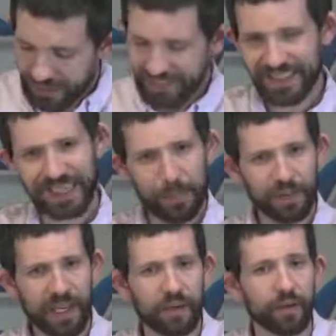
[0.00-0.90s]
It's
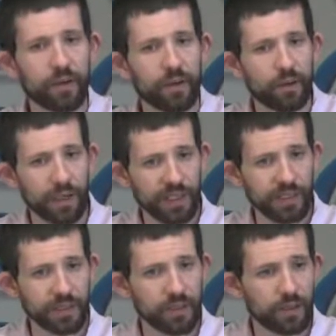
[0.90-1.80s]
complicated,
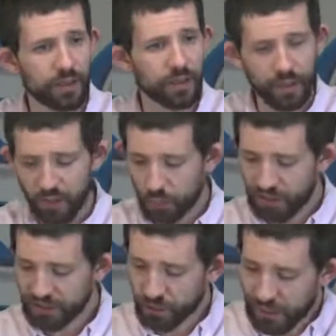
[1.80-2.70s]
right?
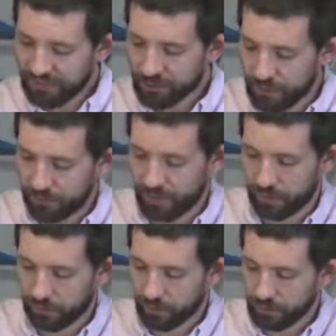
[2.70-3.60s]
We strive to be
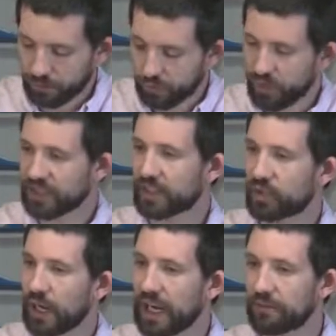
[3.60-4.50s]
faithful. We
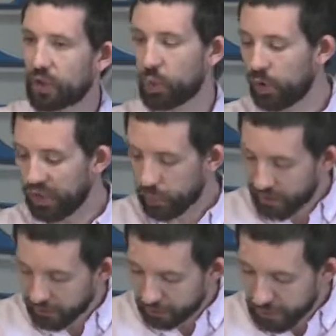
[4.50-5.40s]
strive to roll
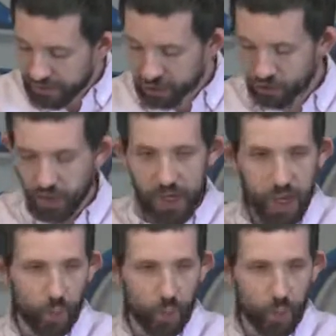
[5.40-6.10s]
away the flesh.